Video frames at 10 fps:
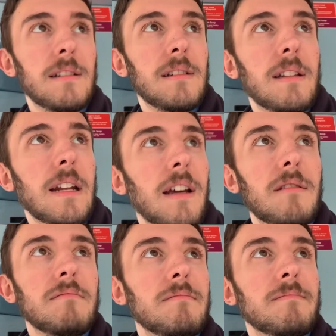you
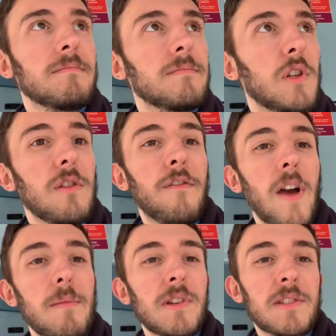know, do the
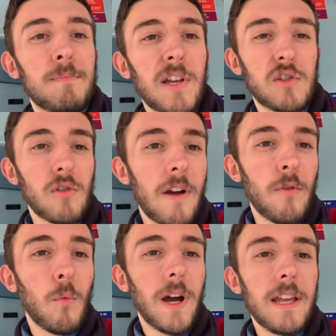famous bus driver
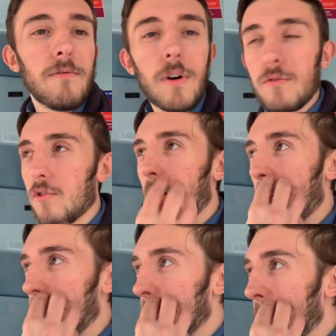wave while
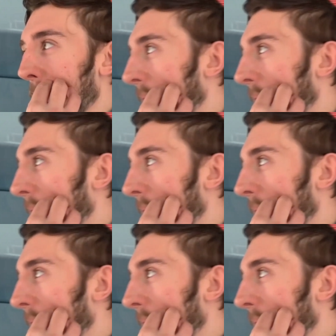driving.